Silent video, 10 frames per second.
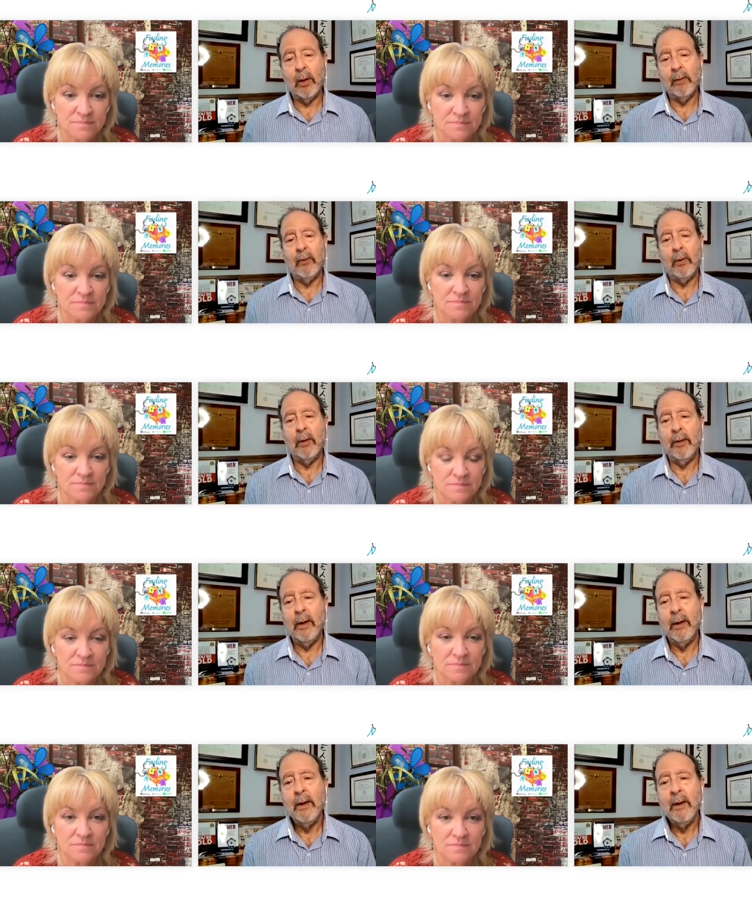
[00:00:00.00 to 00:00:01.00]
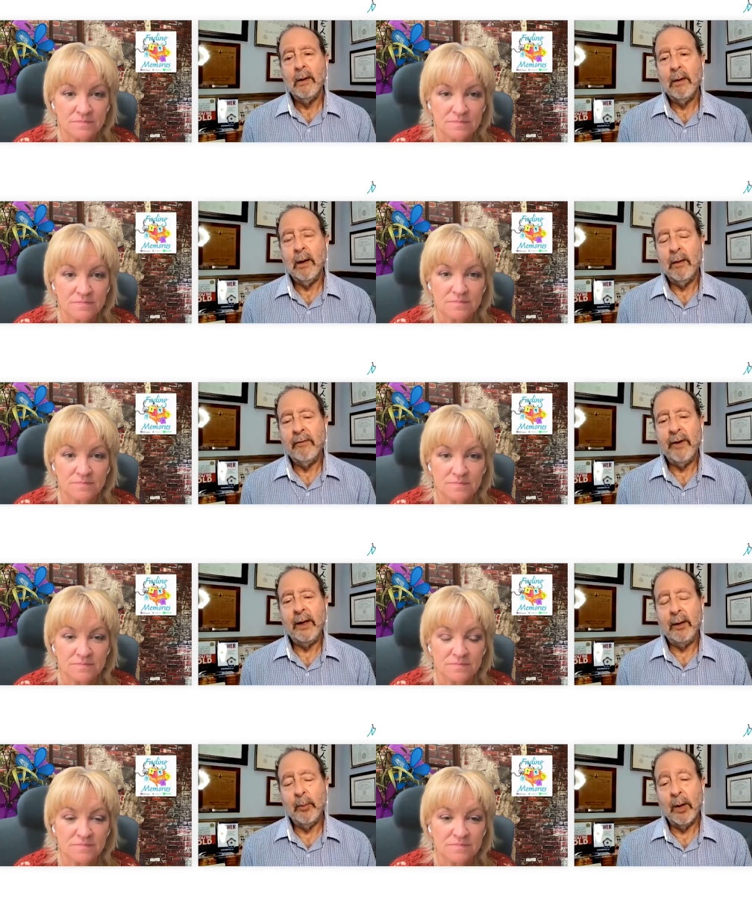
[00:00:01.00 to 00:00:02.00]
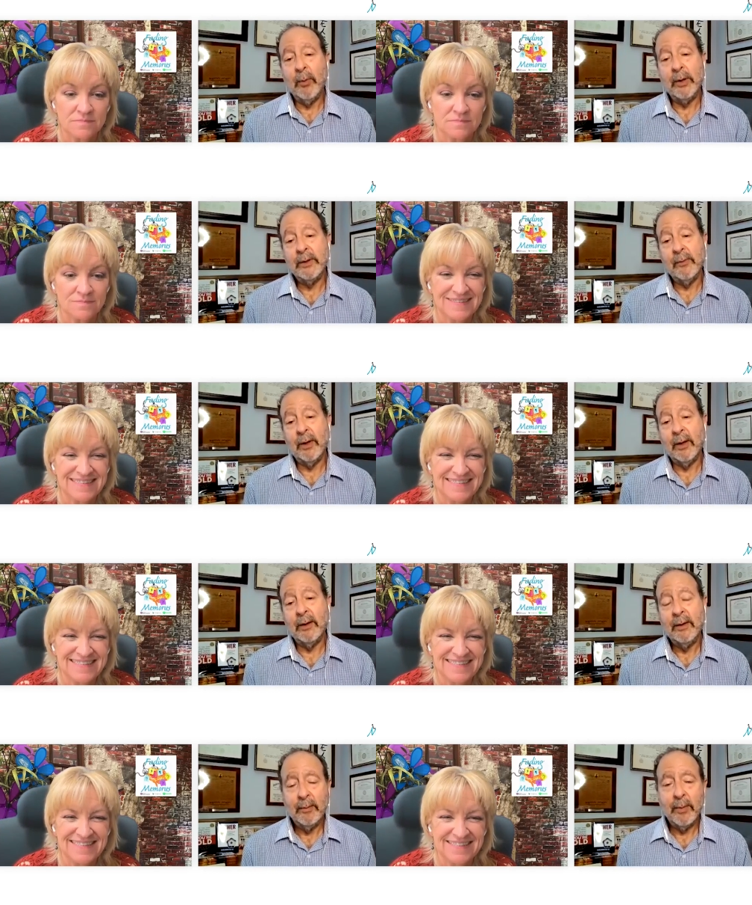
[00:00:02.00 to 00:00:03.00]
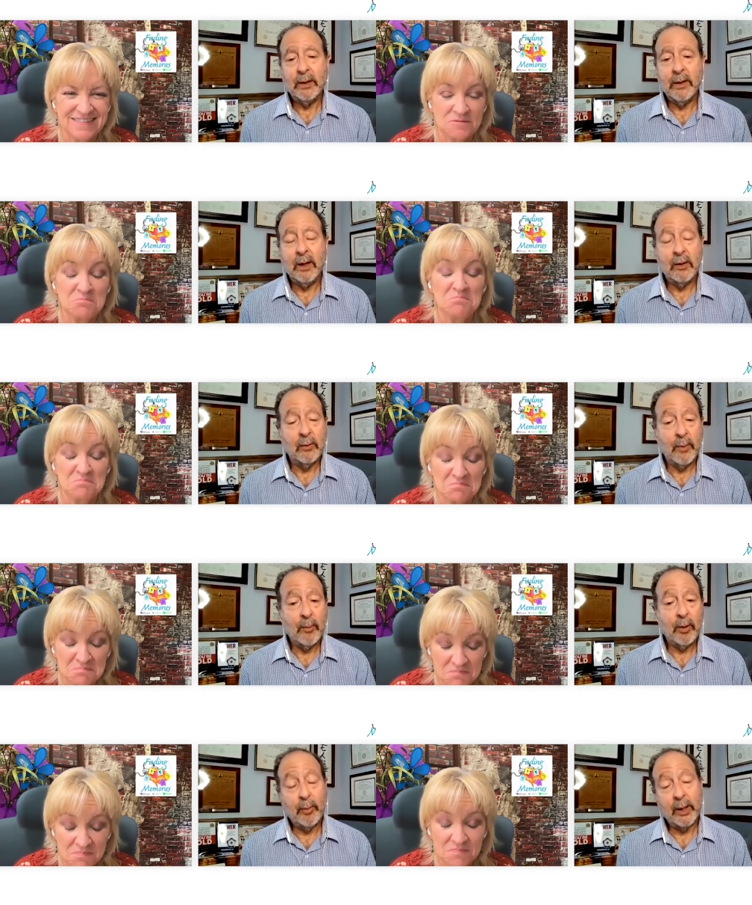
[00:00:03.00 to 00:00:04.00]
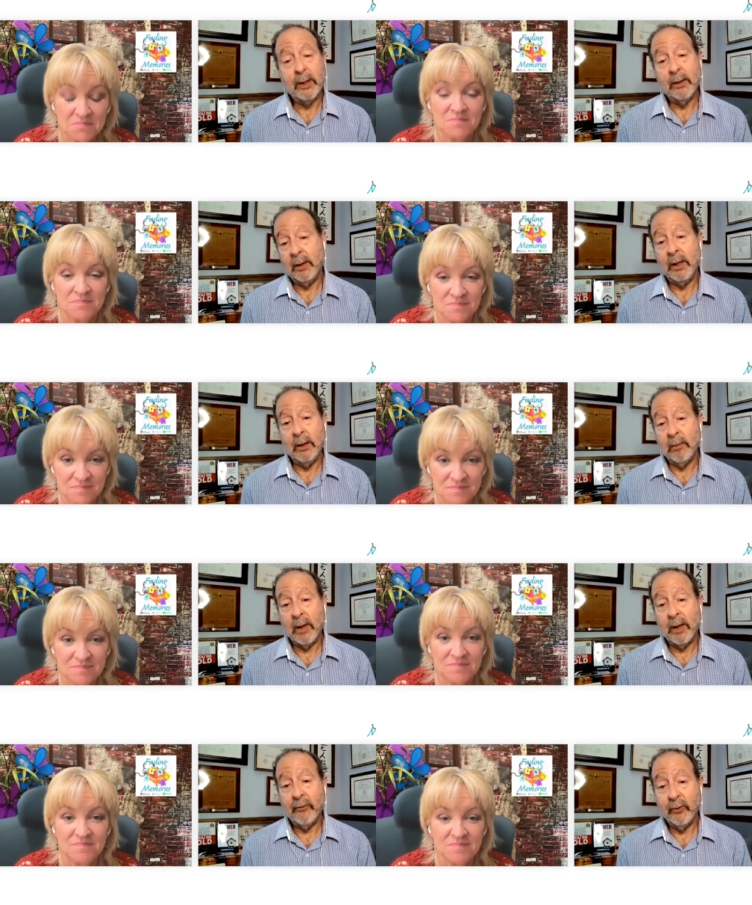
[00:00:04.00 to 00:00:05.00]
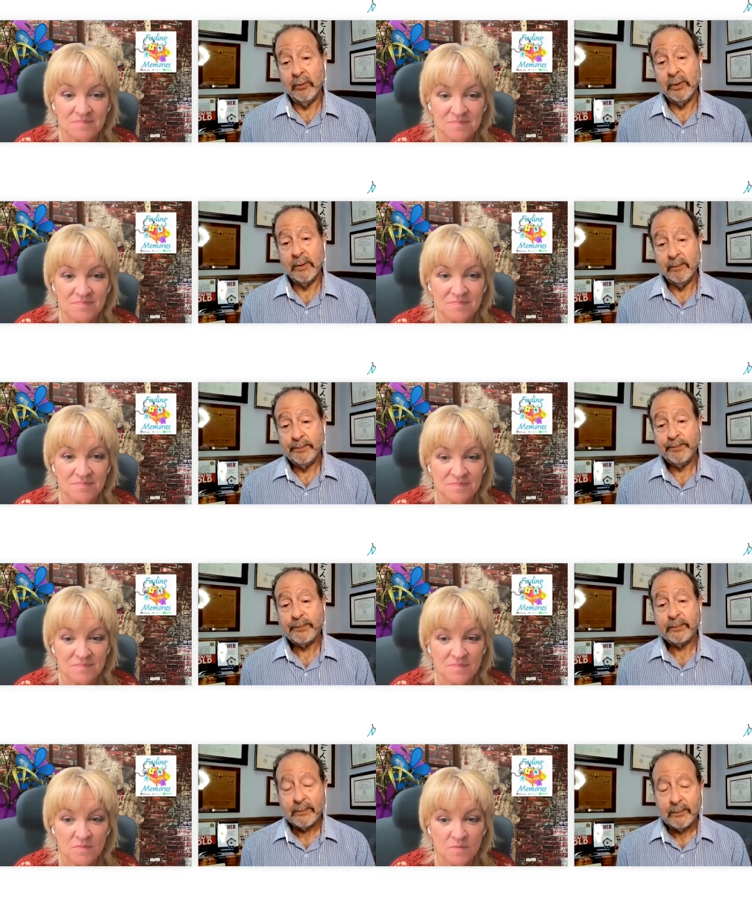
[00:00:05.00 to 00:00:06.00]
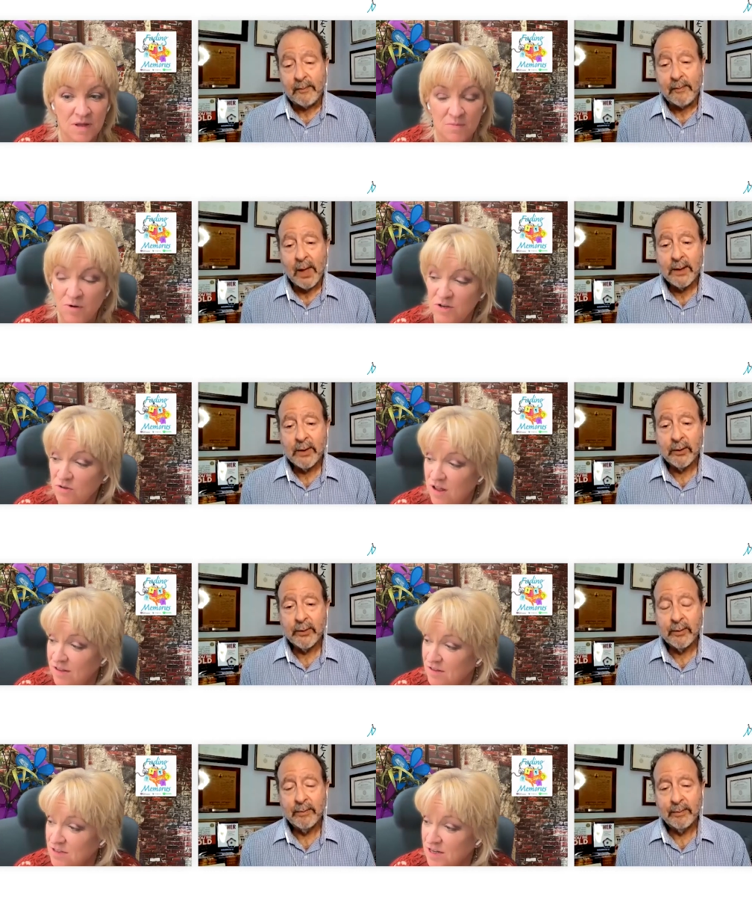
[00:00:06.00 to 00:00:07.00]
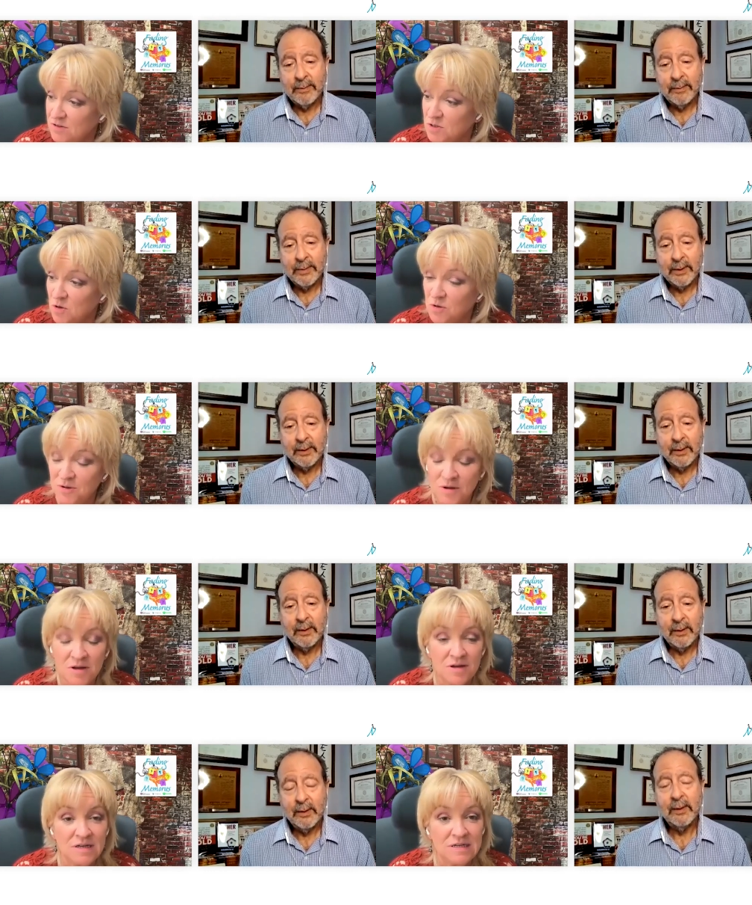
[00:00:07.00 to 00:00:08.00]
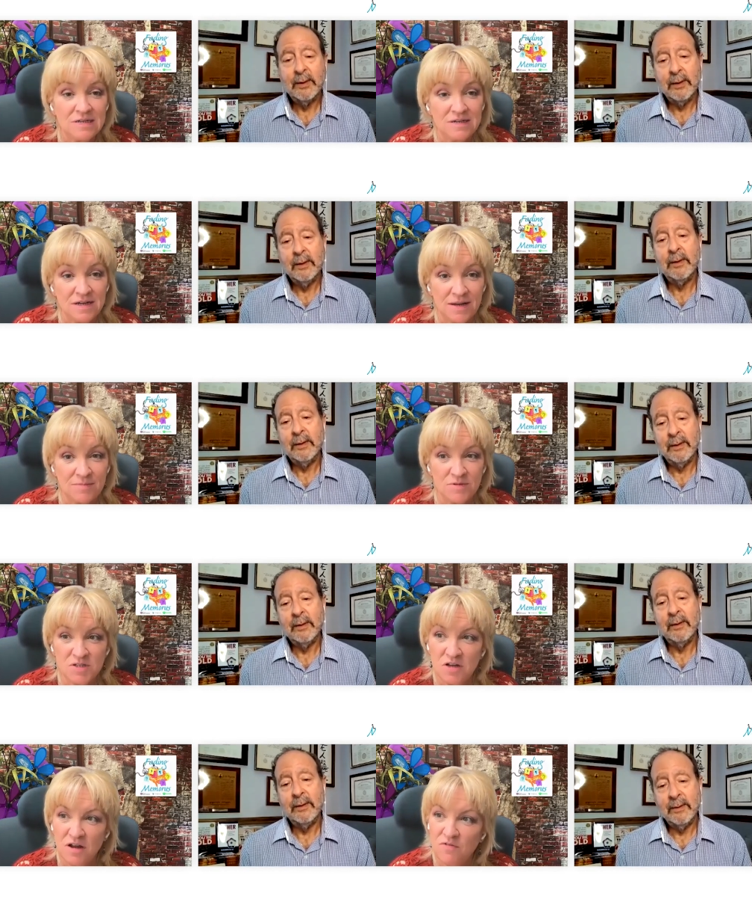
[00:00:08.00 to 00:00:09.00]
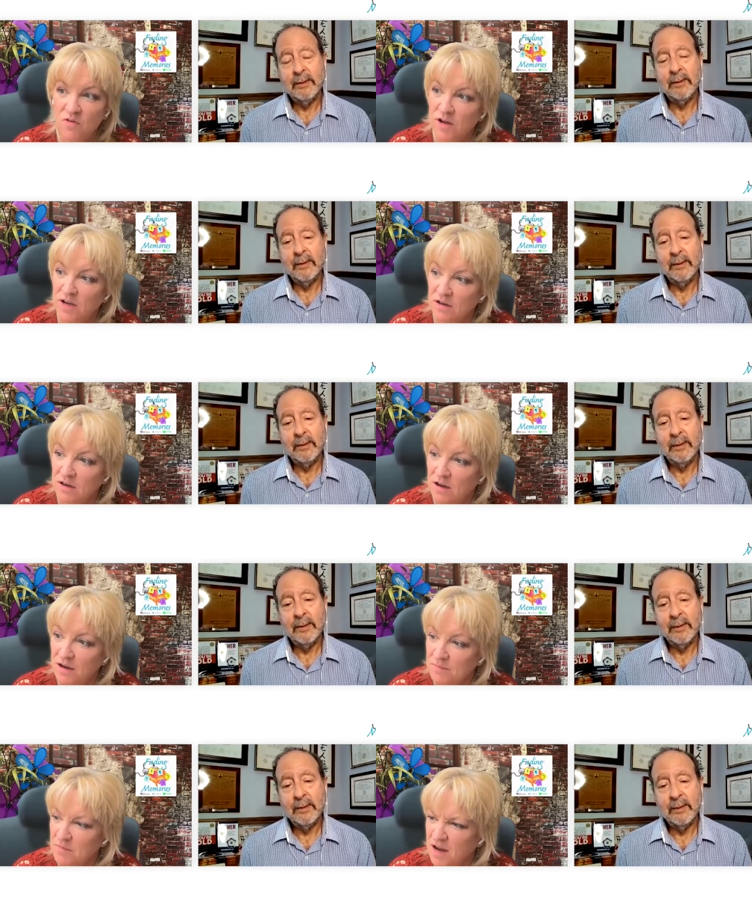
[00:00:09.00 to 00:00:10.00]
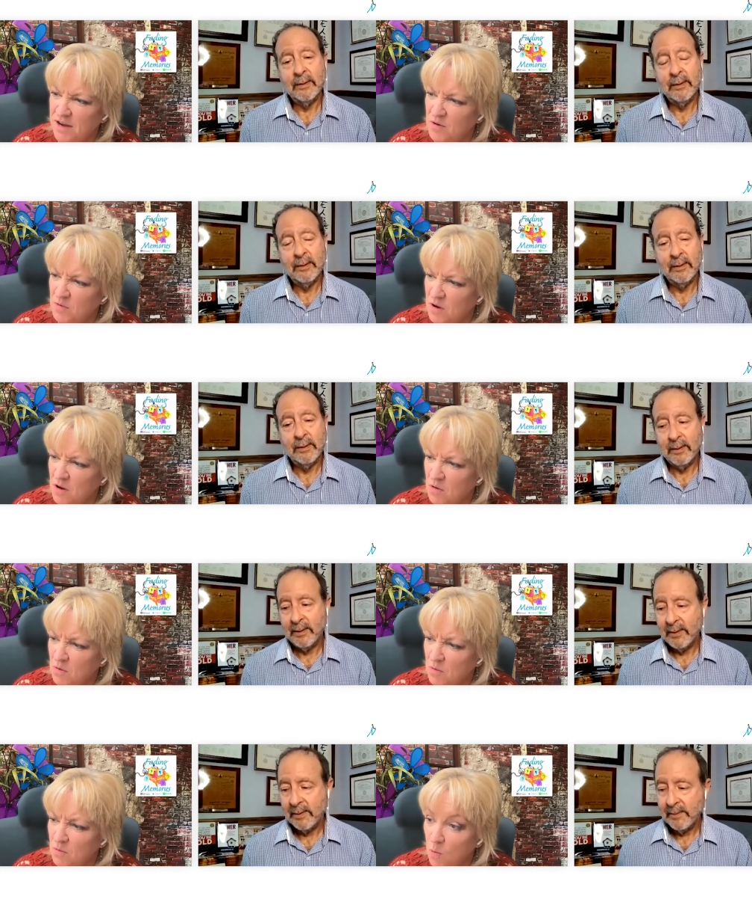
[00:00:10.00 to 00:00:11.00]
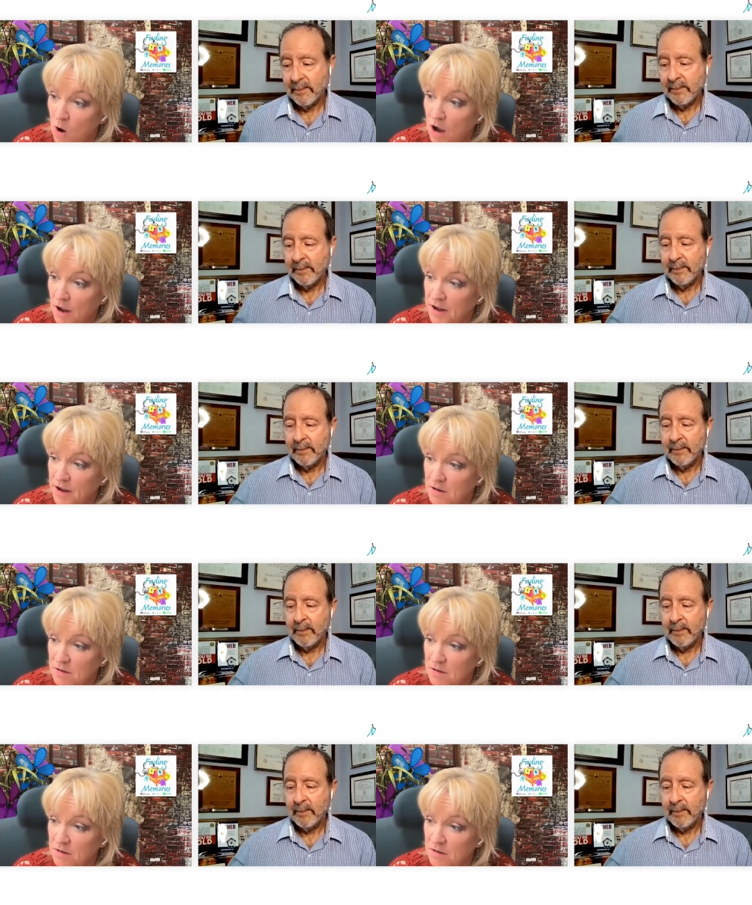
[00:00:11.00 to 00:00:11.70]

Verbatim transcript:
Speaker 1: of all the uh, fading memories. You want to maintain your memory by eating, eating right foods.
Speaker 2: Yep, we do so that in this household. And I'm discovering I'm I don't know why,